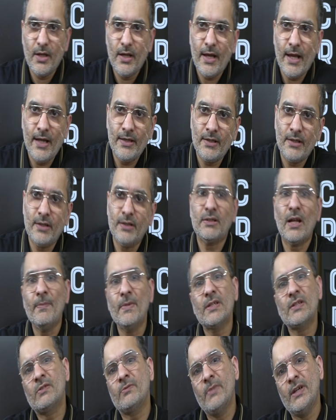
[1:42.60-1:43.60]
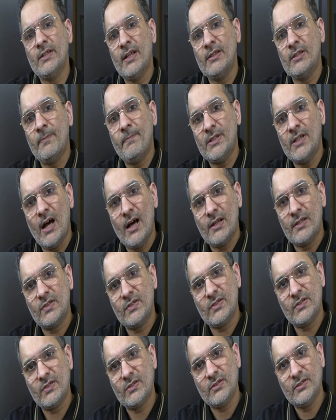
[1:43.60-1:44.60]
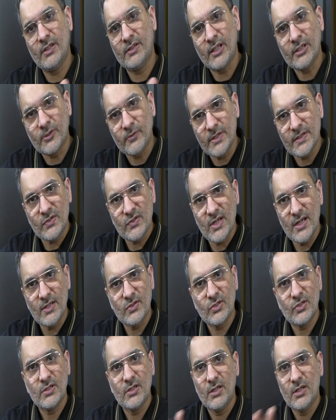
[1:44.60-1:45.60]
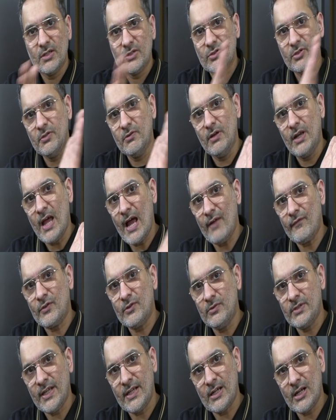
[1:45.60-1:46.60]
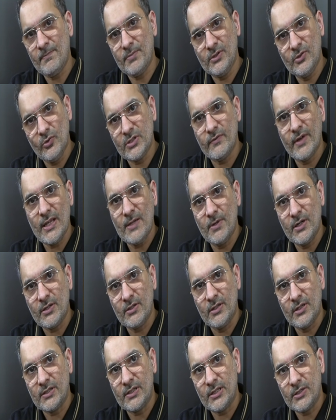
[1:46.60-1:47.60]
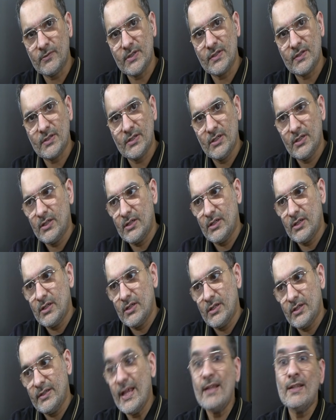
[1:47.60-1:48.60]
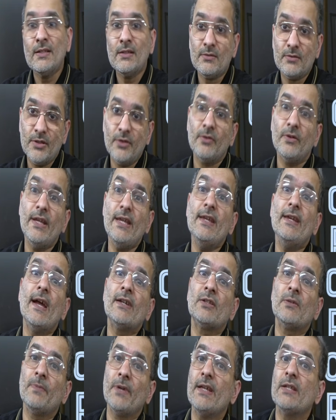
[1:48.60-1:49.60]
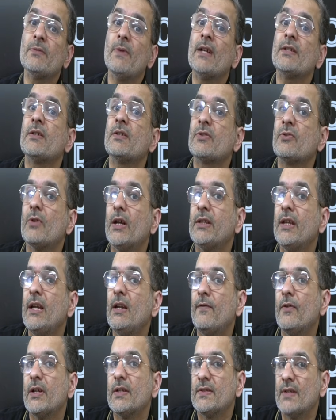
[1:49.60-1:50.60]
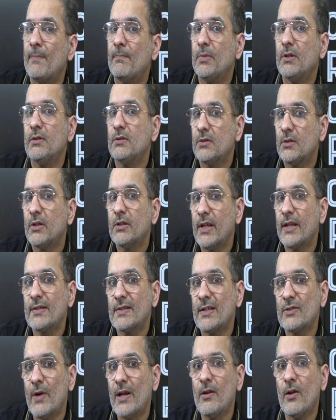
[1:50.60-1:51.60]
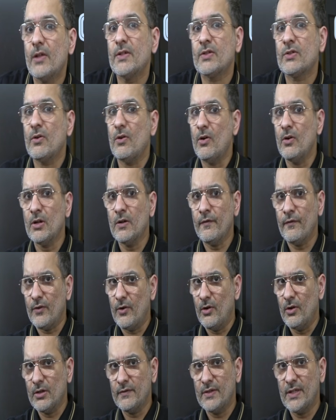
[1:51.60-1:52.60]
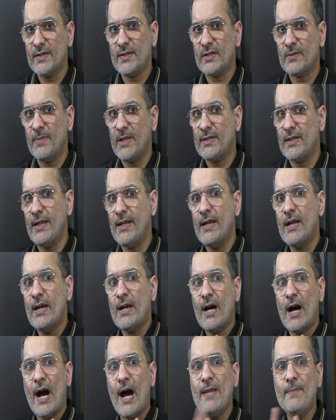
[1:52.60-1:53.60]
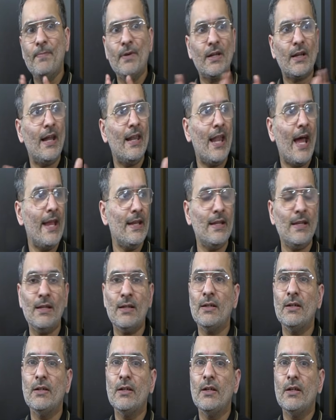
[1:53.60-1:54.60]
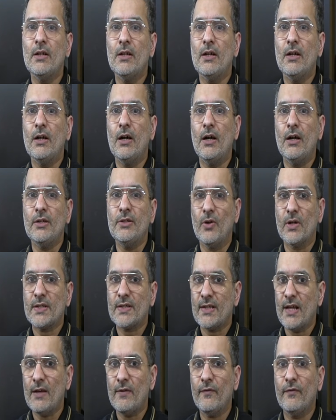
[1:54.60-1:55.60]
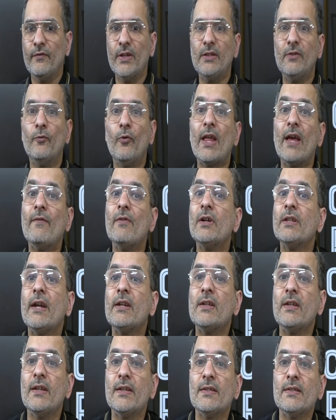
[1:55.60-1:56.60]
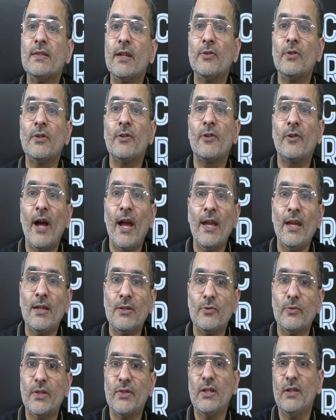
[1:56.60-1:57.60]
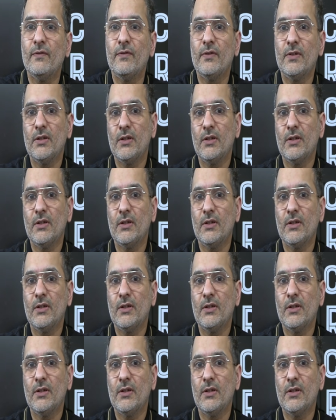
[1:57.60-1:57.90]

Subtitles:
And the tamas made and the padarths, the tattvas change, so you will have to take up those very particular tattvas. Then ghee gets replaced by sarson ka tel, for example. That's one logic. So all of this is basically hyper aligning yourself with whatever that it is that you're trying to achieve.